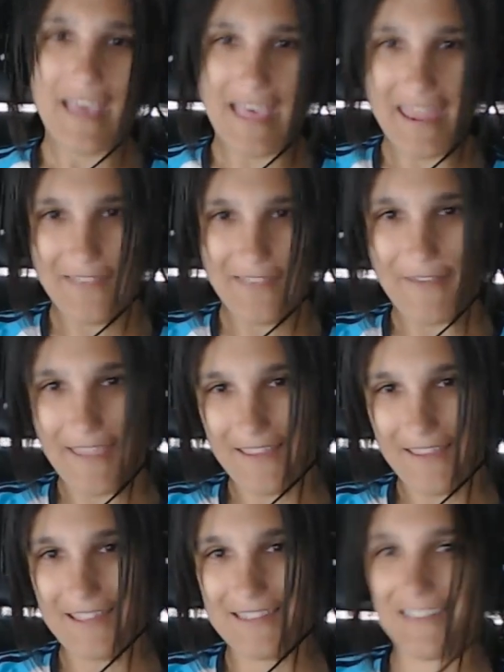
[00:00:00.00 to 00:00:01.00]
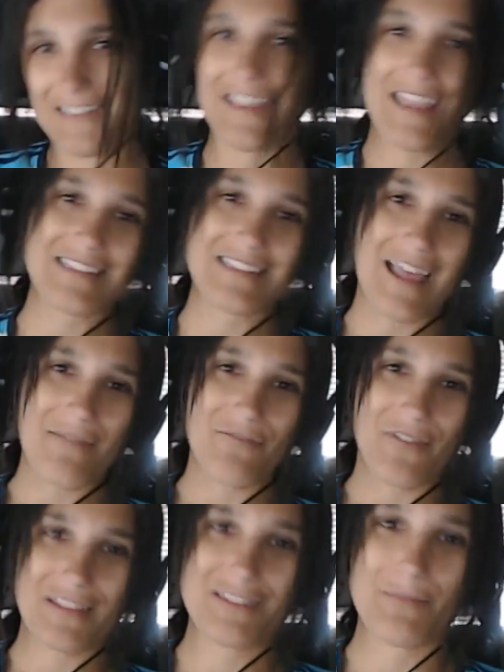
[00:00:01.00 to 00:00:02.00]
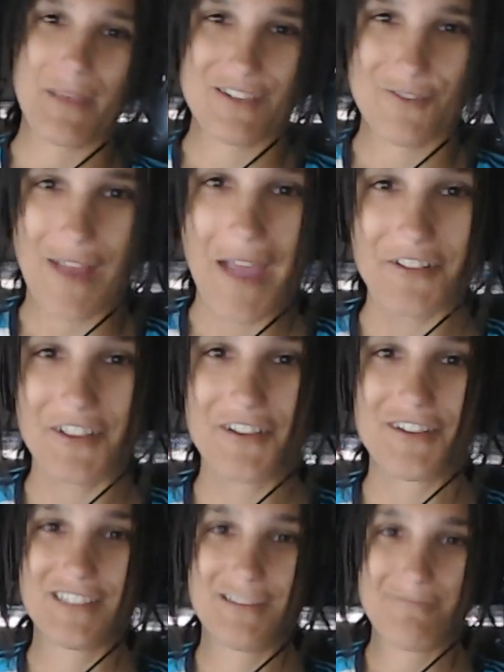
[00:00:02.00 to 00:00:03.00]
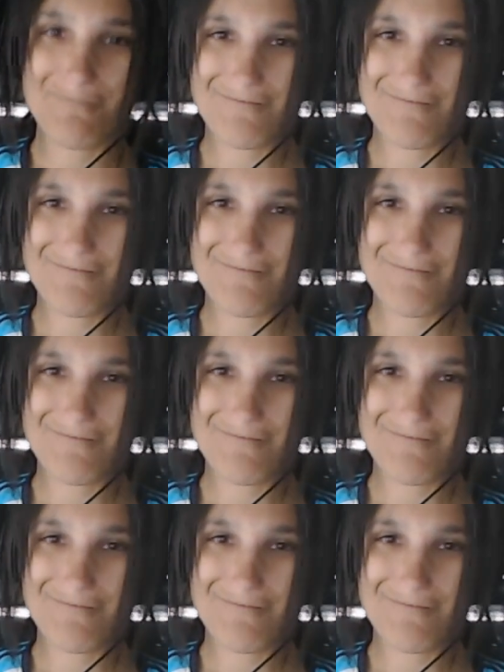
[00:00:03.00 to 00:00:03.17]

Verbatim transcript: Anyway, until next time, fellow space travelers.